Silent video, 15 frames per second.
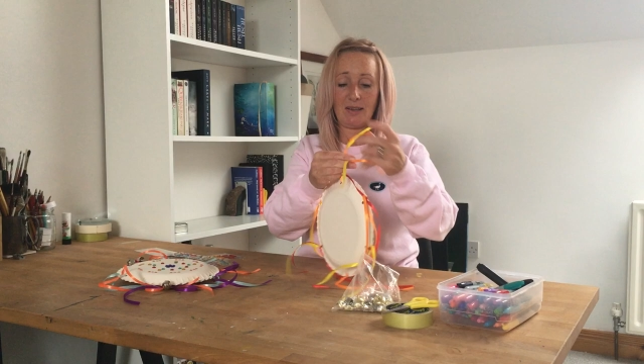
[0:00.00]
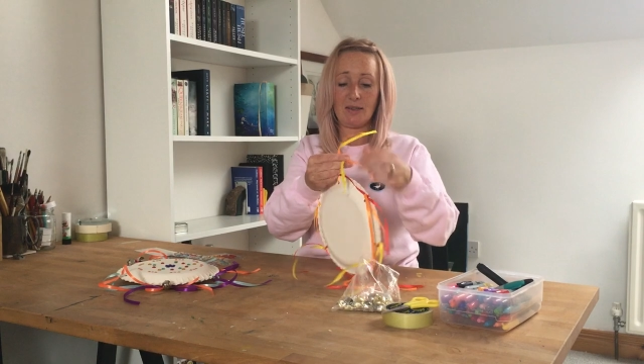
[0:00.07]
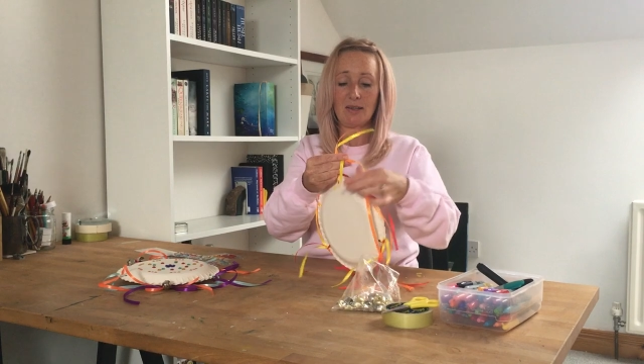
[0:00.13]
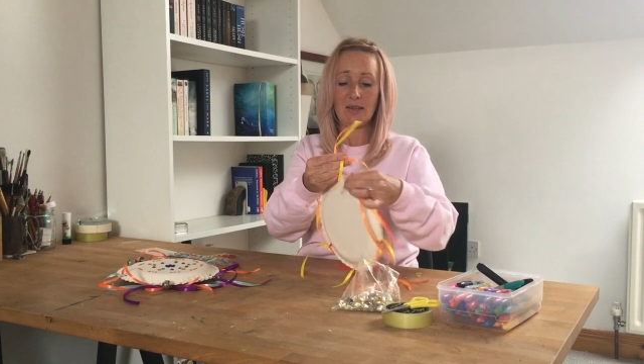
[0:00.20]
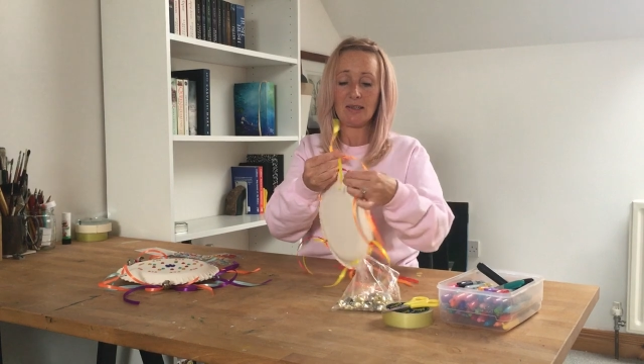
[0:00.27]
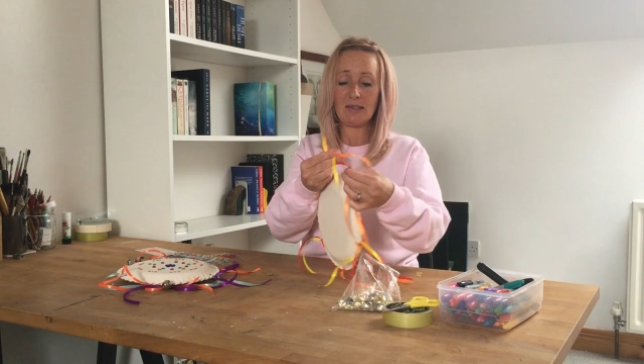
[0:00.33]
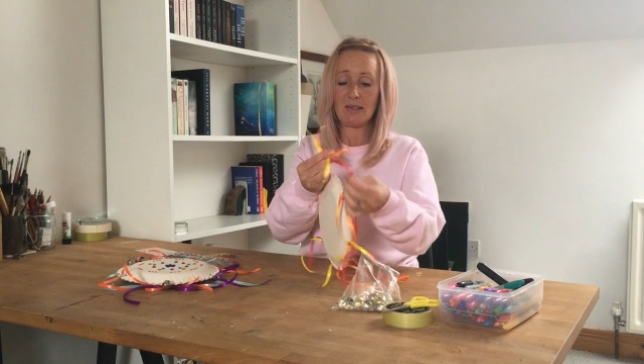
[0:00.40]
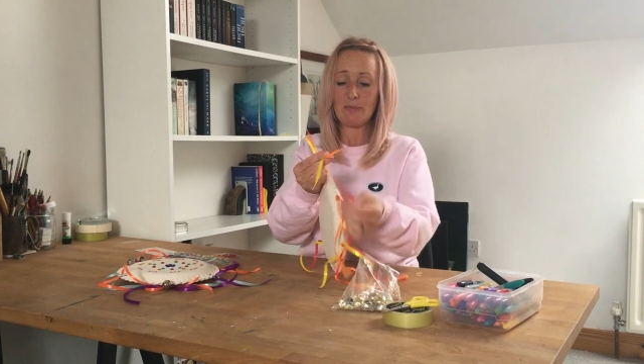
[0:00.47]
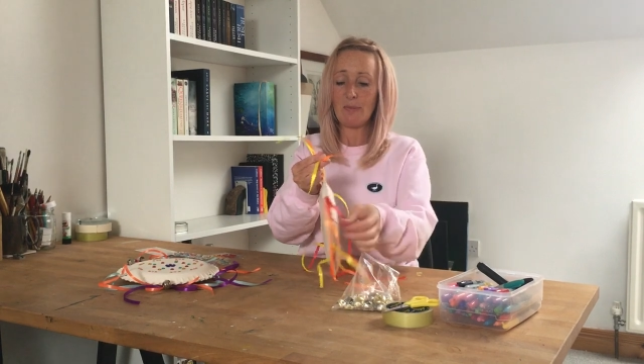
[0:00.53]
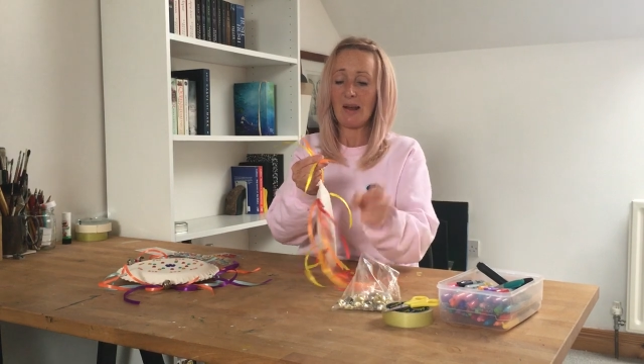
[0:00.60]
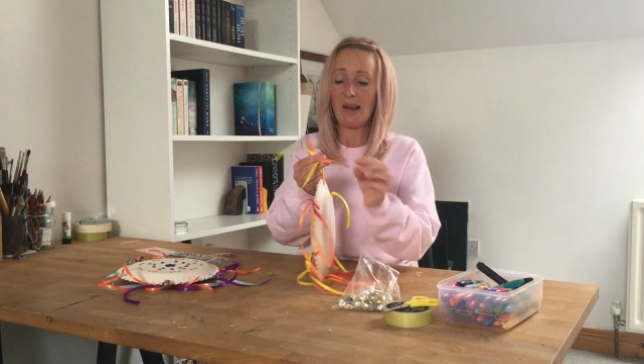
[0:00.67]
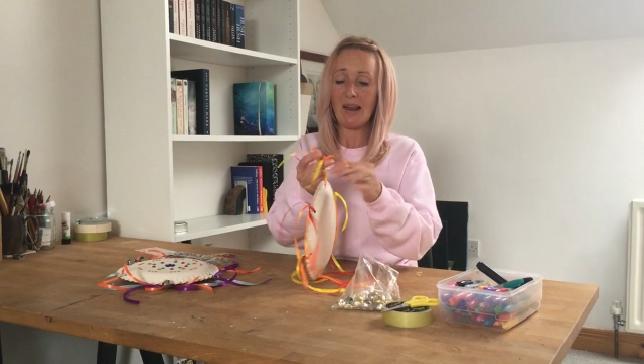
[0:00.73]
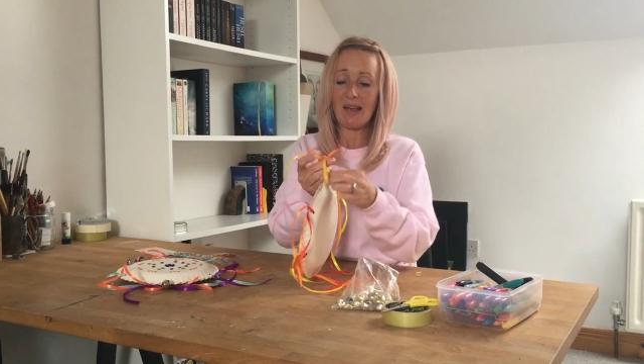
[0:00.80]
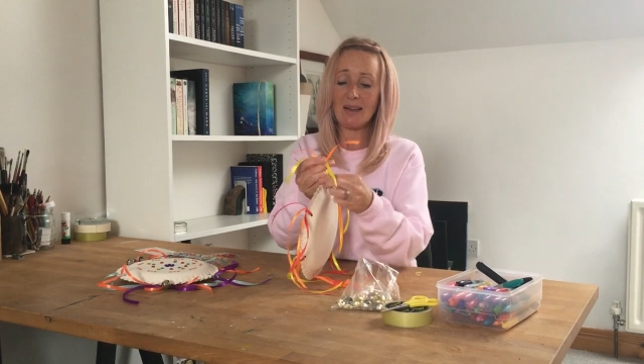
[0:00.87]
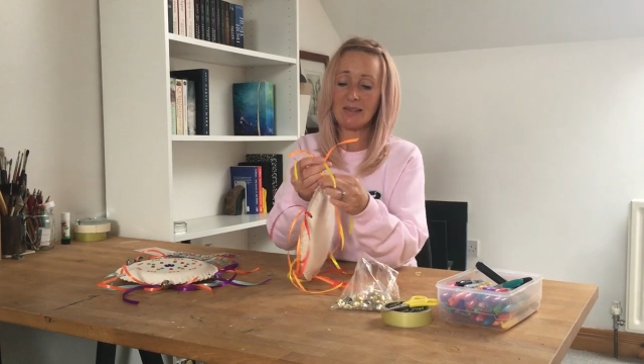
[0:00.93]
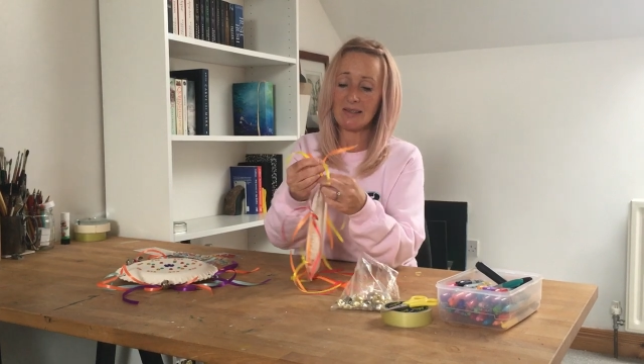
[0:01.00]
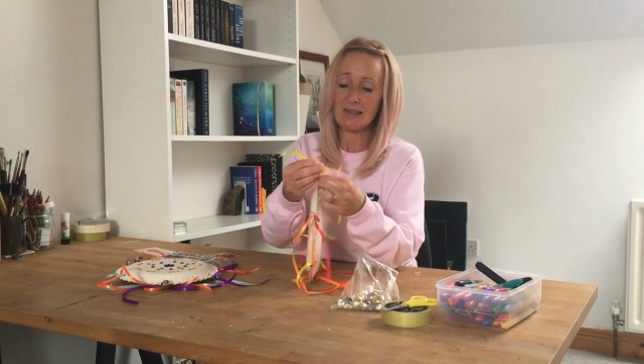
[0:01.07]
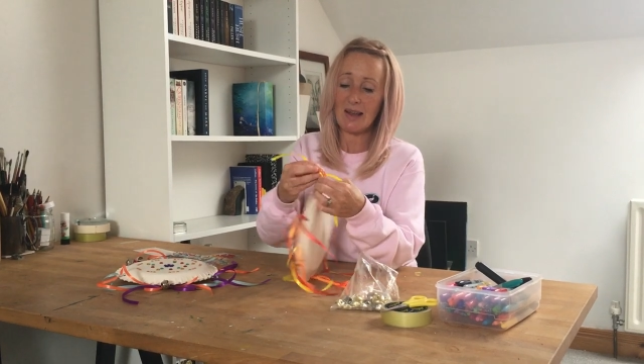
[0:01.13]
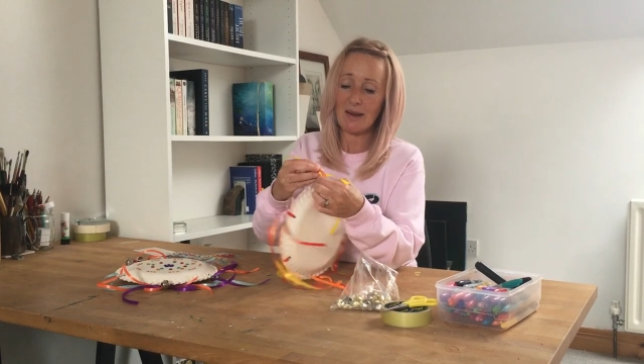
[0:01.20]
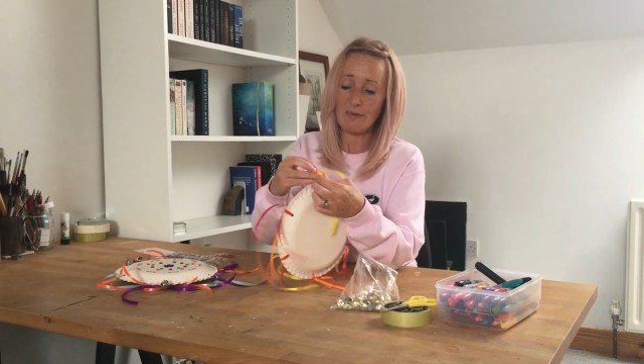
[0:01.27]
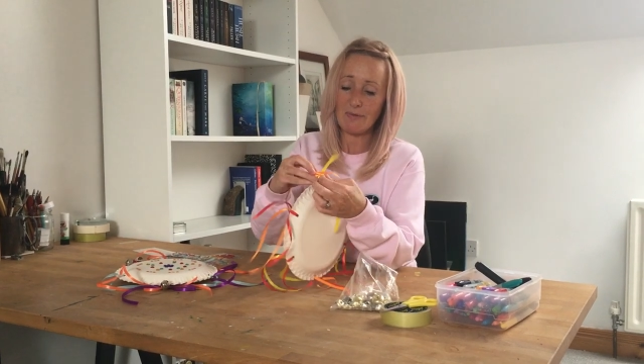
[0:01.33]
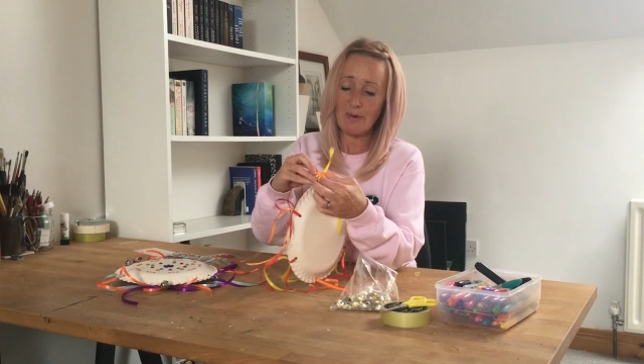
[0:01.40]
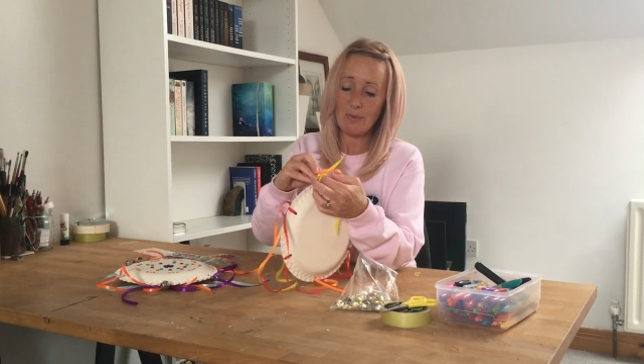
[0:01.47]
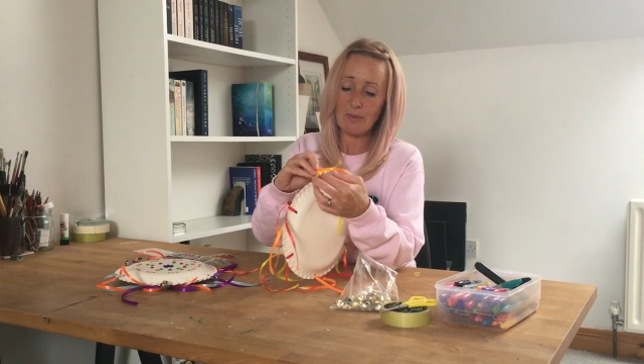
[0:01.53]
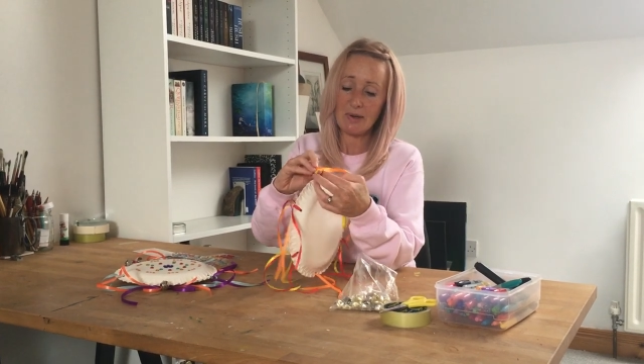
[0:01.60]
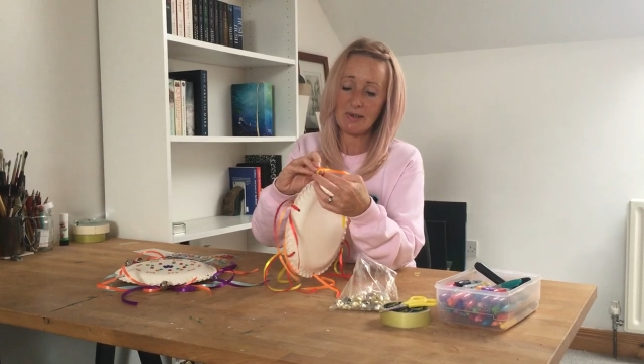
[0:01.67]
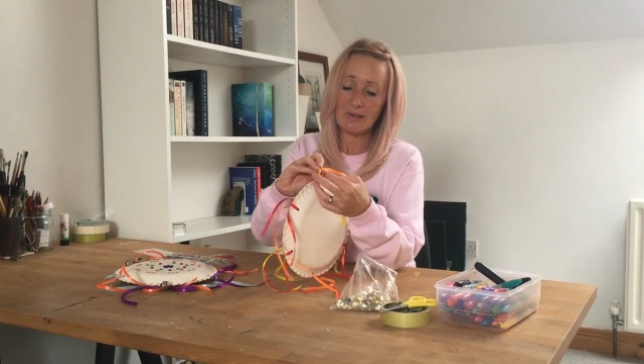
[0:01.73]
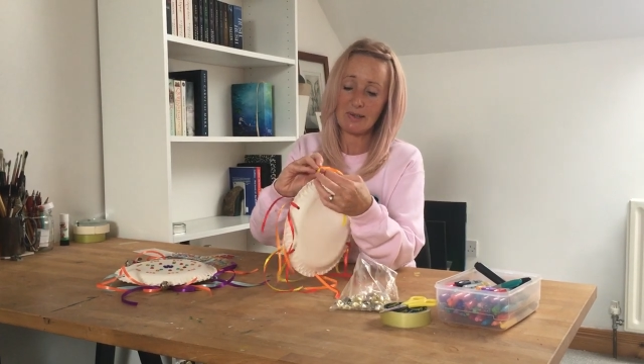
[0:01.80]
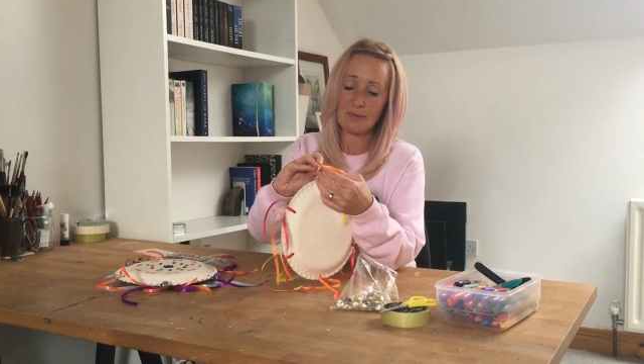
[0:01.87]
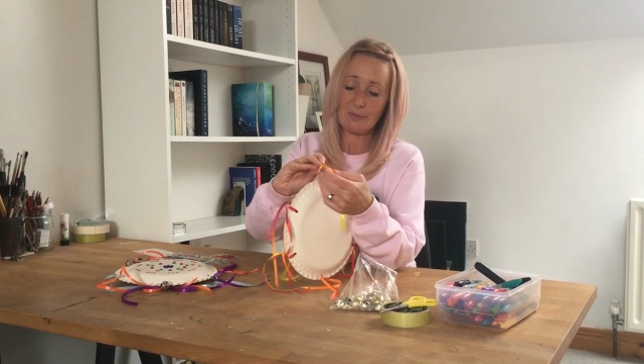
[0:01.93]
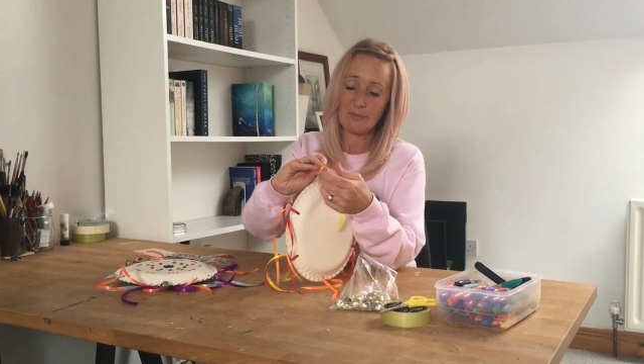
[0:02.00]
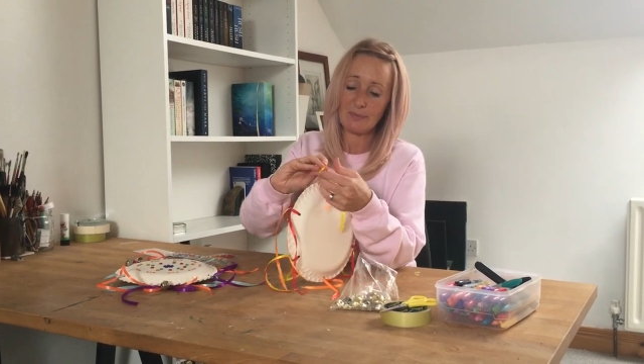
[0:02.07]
So this is my last set of ribbons